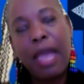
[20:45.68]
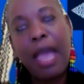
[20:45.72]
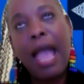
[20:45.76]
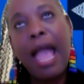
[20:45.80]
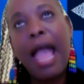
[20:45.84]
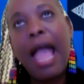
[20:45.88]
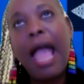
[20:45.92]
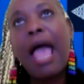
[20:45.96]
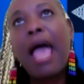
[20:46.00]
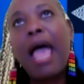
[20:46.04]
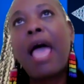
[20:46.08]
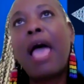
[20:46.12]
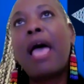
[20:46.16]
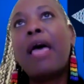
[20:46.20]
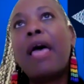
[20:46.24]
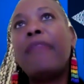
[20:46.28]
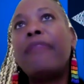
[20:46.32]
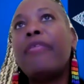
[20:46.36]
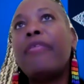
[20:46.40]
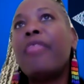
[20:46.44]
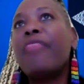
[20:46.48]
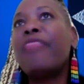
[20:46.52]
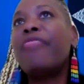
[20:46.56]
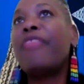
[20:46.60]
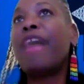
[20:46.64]

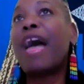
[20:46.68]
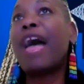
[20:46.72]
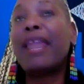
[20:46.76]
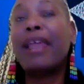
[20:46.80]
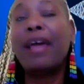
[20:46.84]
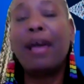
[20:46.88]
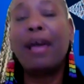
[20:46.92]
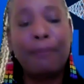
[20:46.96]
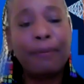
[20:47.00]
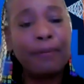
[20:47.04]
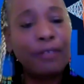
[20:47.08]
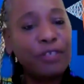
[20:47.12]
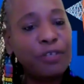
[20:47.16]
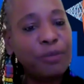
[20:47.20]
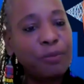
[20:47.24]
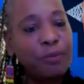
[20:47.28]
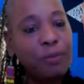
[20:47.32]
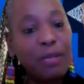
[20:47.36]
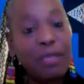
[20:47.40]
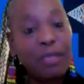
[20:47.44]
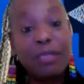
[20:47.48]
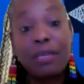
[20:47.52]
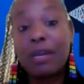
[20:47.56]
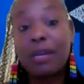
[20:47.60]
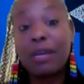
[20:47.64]
And that happened to
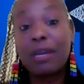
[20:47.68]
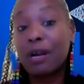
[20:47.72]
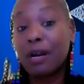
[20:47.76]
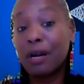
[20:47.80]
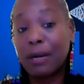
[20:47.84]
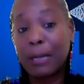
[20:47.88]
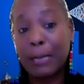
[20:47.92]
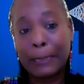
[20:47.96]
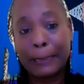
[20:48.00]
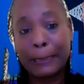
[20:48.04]
me there,